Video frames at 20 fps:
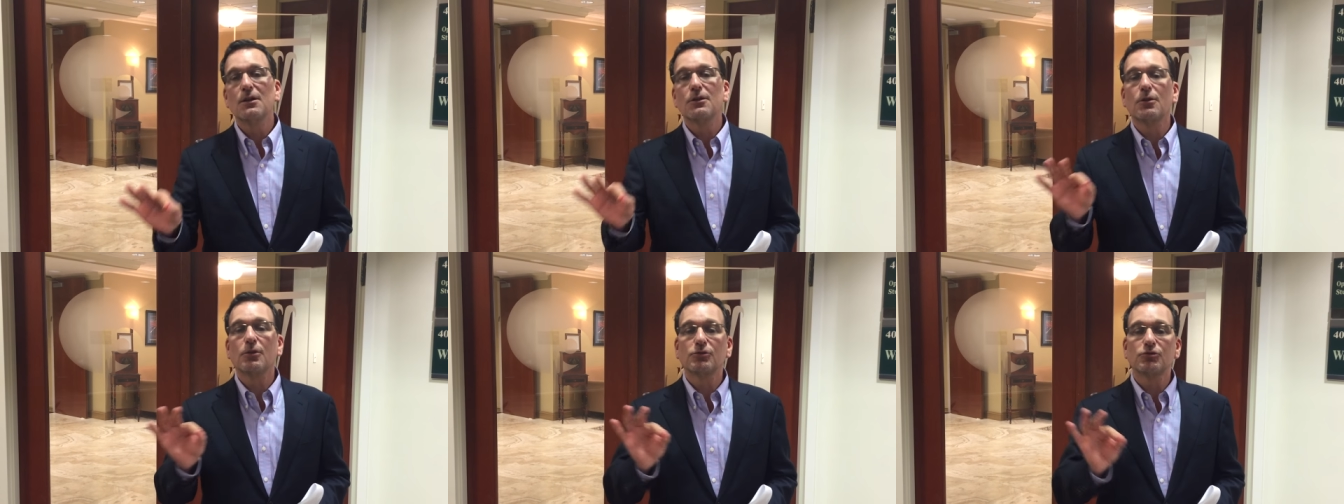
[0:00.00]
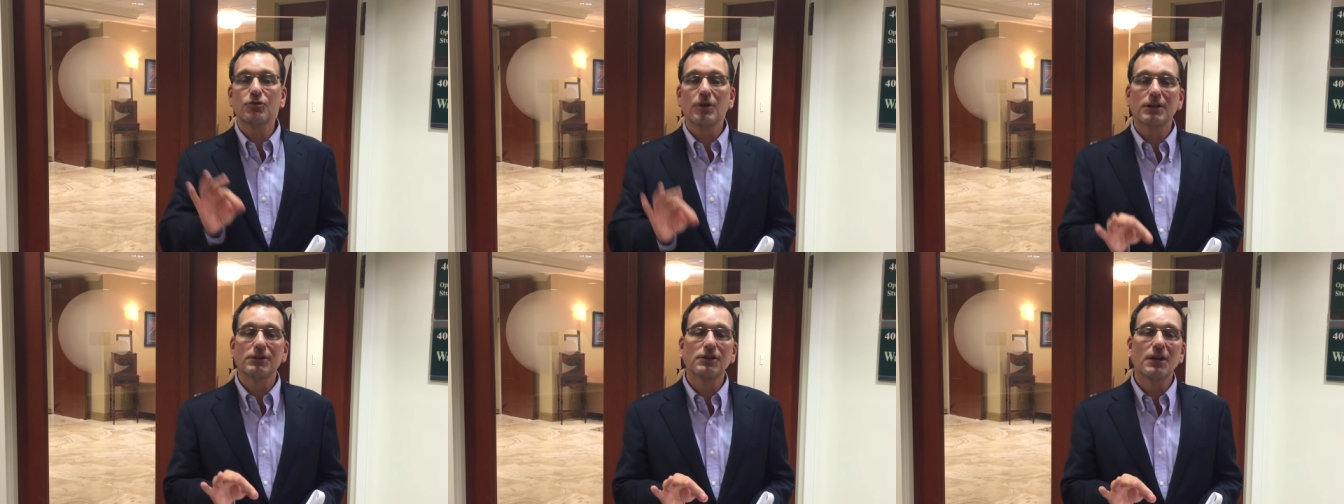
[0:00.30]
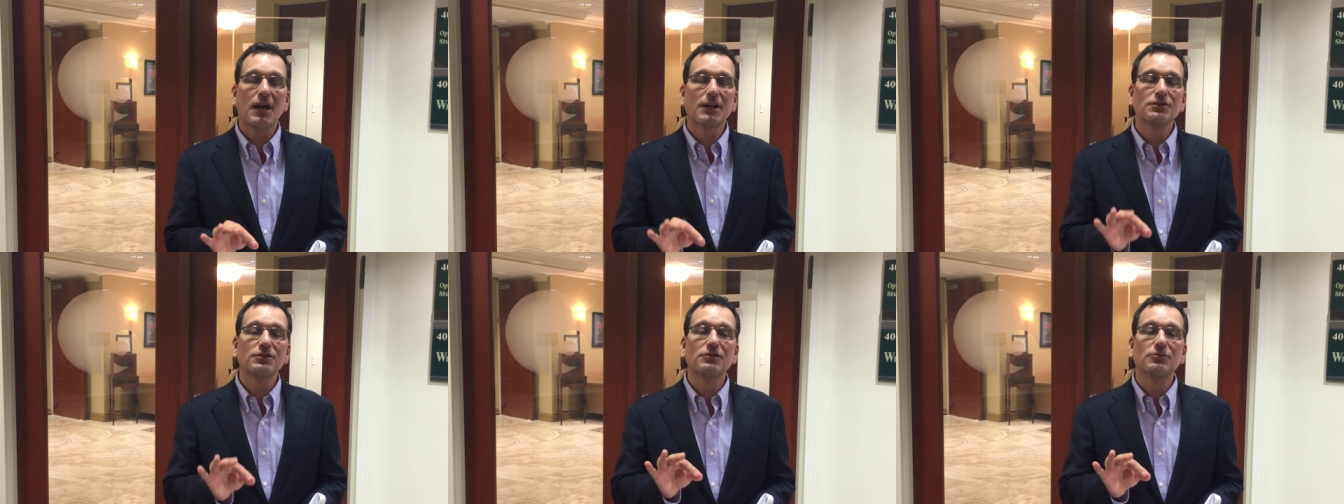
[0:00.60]
Those
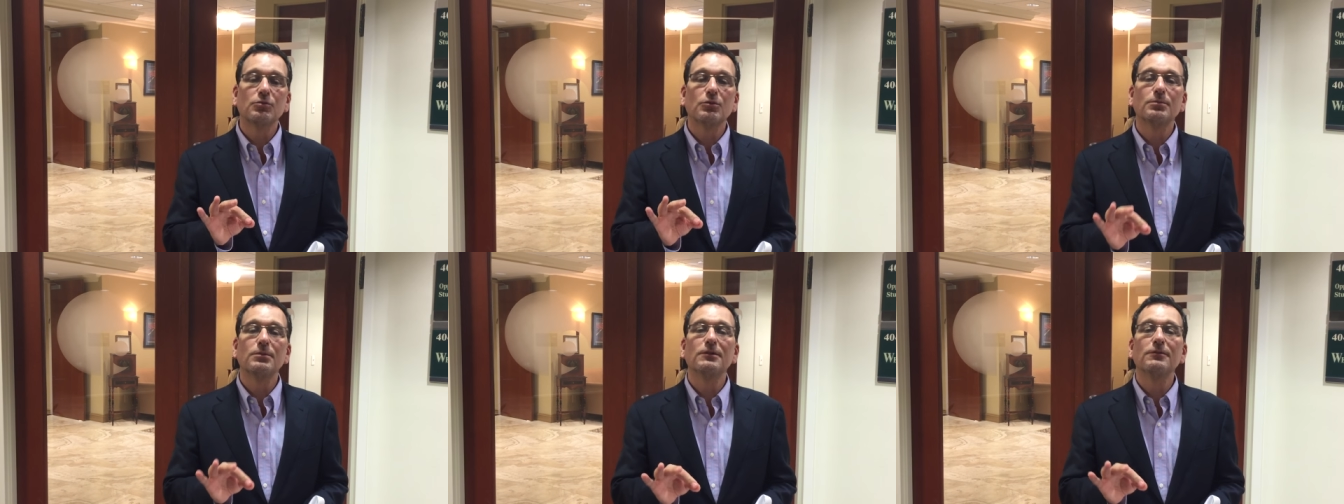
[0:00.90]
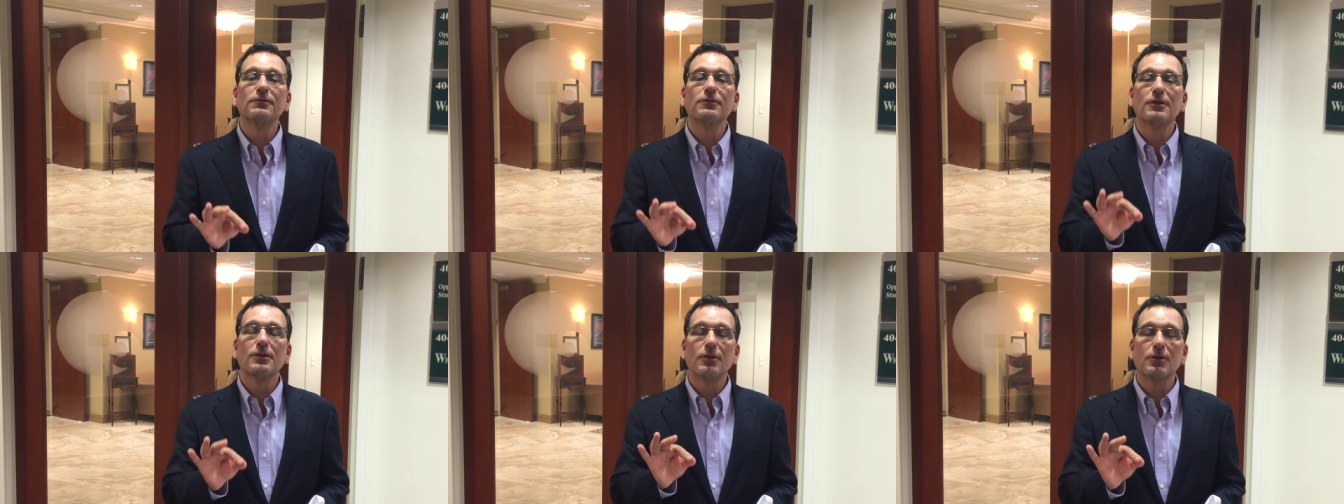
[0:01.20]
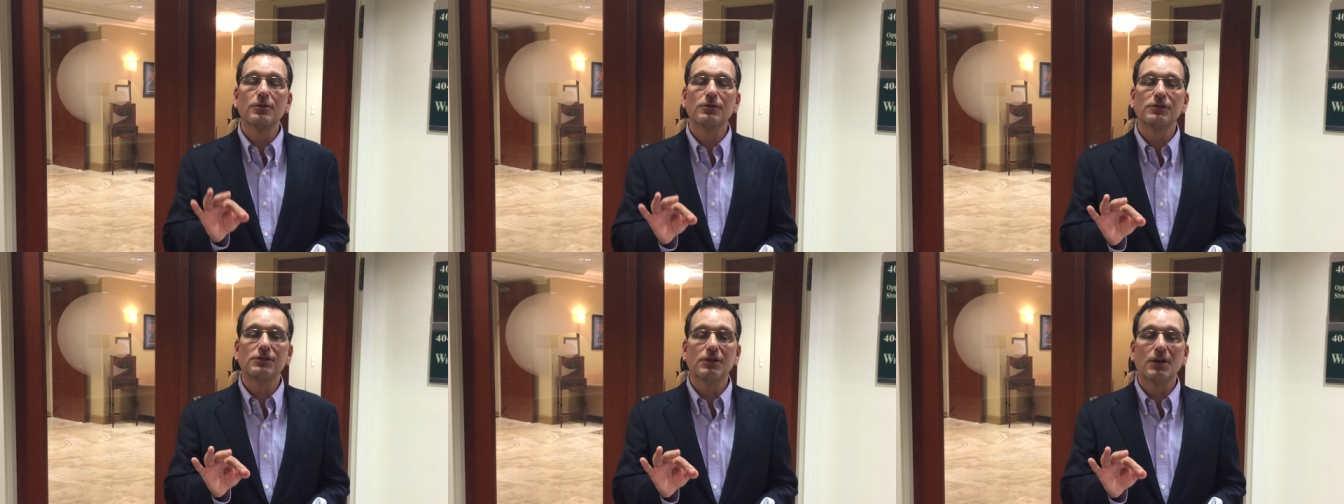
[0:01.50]
transactions will be for
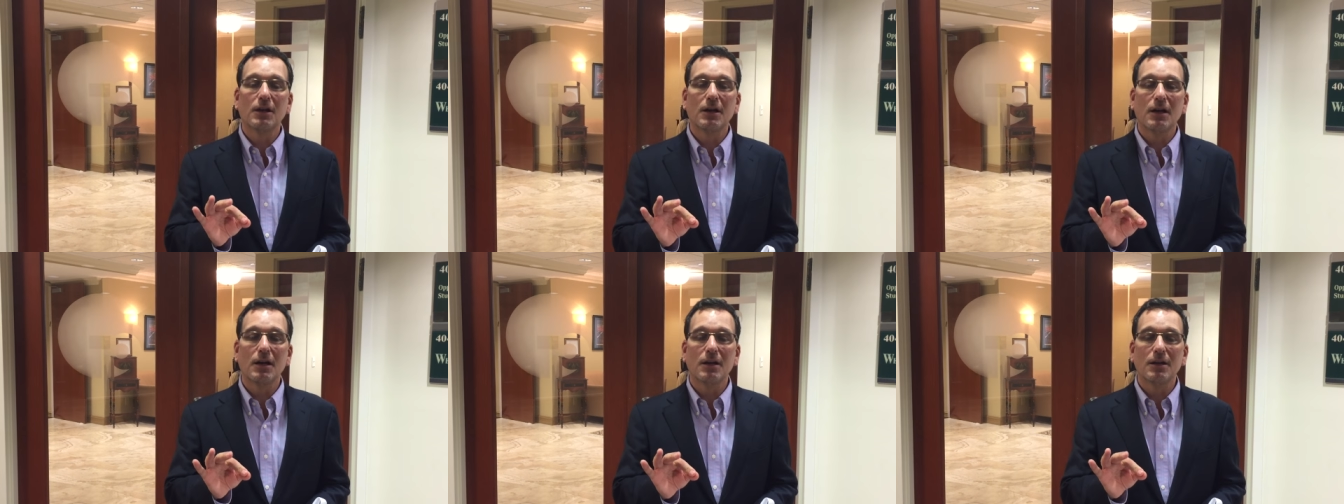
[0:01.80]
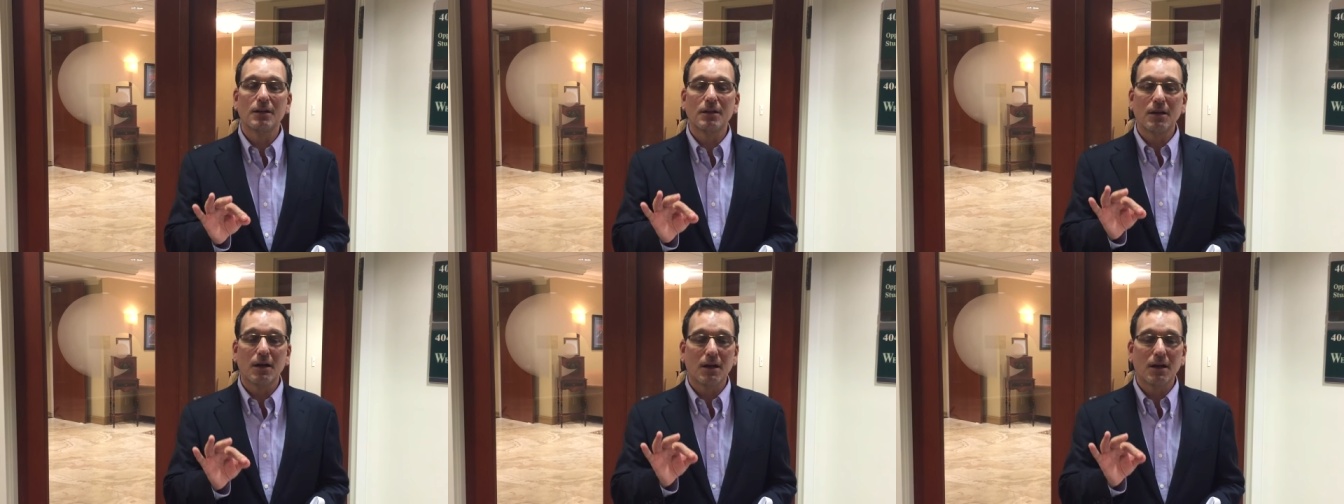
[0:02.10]
those uh,